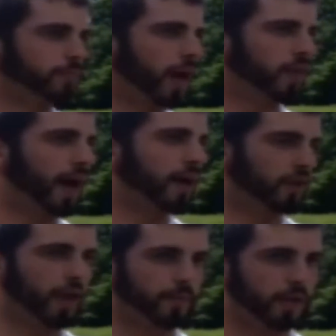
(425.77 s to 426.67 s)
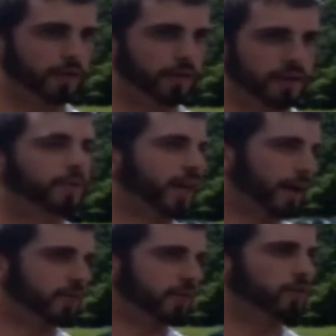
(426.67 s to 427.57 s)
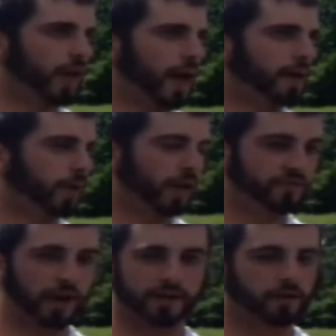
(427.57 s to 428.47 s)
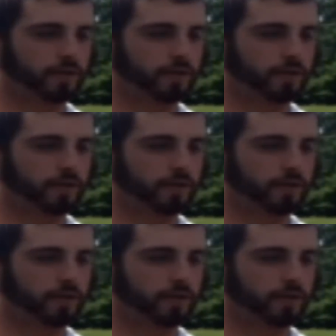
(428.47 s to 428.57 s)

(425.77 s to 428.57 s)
since I'm getting bailed out, they'll let me give me time to do that.